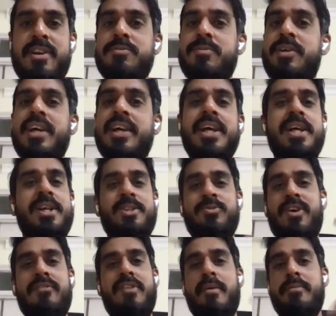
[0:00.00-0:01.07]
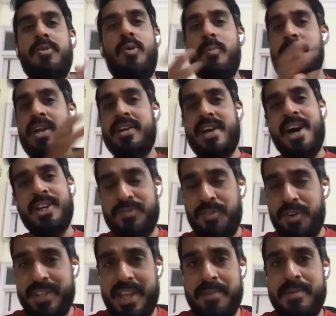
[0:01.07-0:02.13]
management. So where we have to open a task
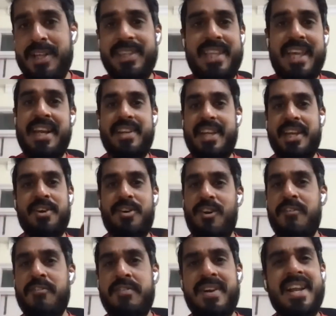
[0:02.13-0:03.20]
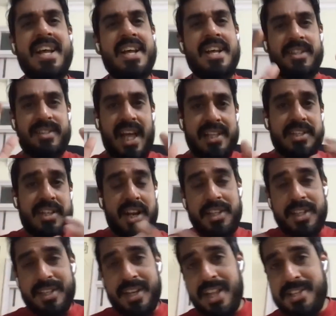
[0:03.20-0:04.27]
for them and they'll take care of it. That's
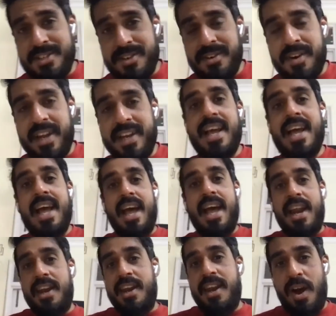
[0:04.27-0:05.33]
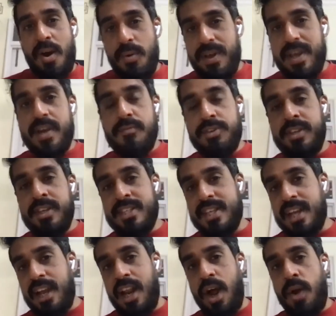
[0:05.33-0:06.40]
another culture, right? Now with
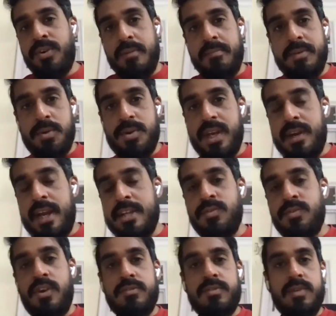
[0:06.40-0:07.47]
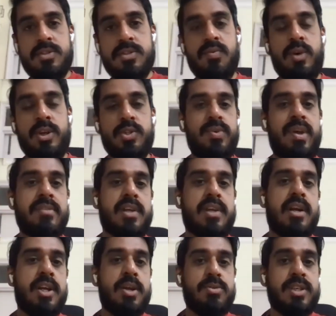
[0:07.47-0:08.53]
this cloud computing, right? So once we have
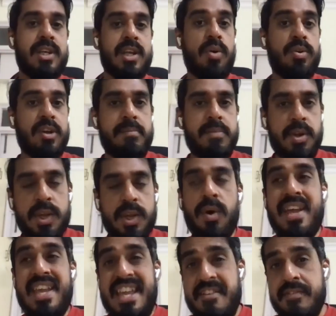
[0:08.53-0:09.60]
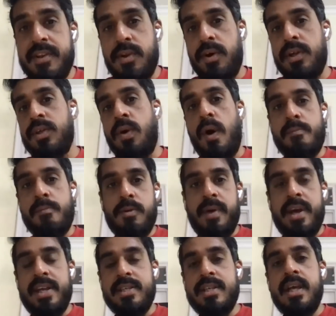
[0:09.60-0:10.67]
started using cloud computing, or even on the
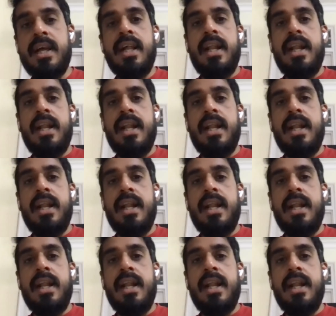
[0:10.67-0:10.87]
on-premise,